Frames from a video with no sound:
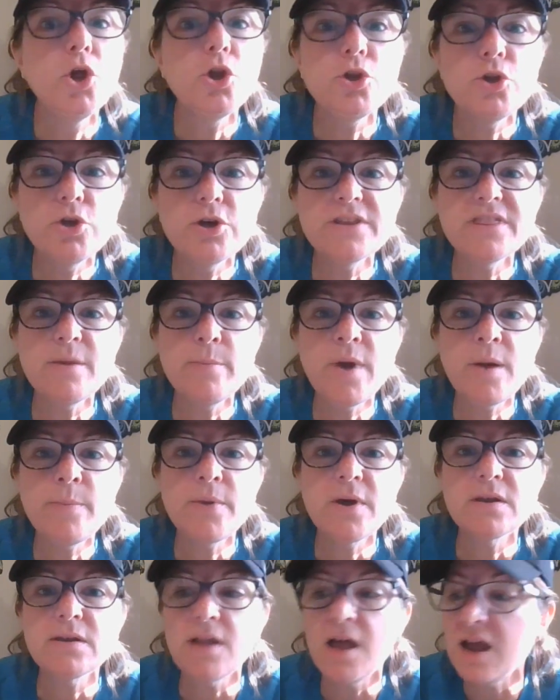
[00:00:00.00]
look them up
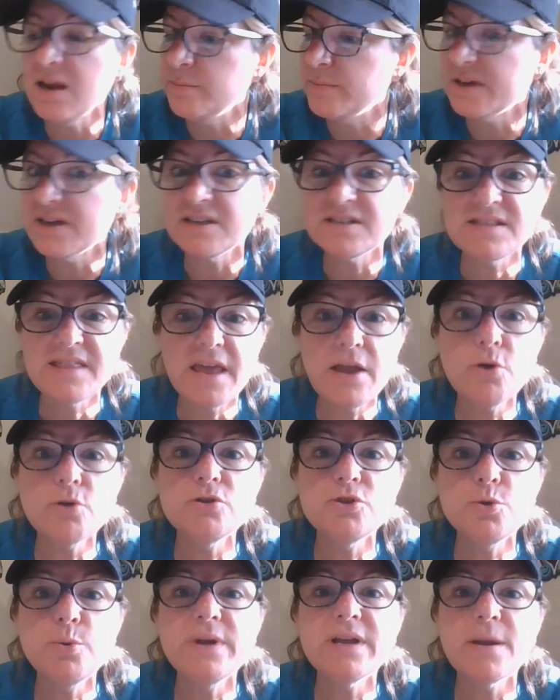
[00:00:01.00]
online, because they are
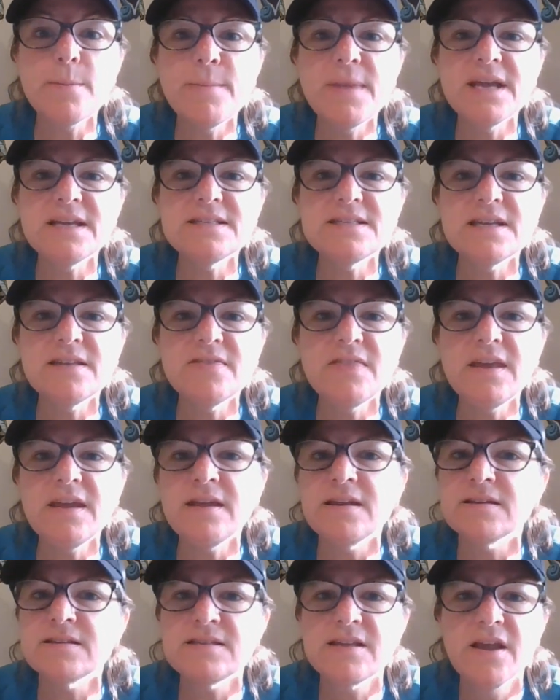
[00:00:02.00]
doing amazing
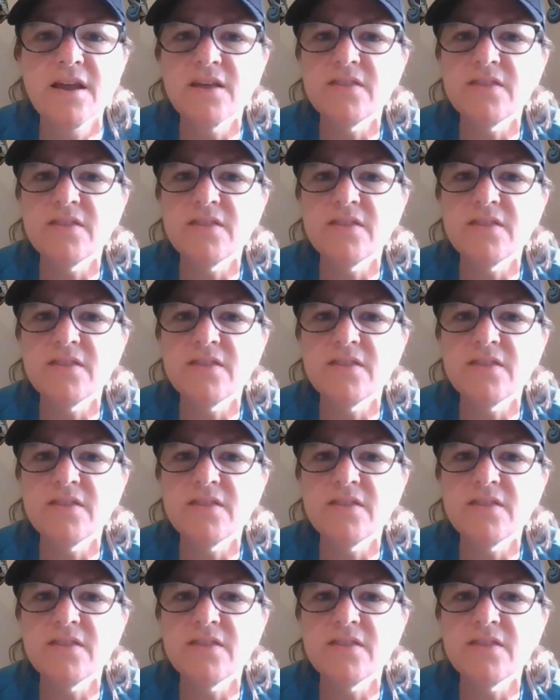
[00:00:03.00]
things.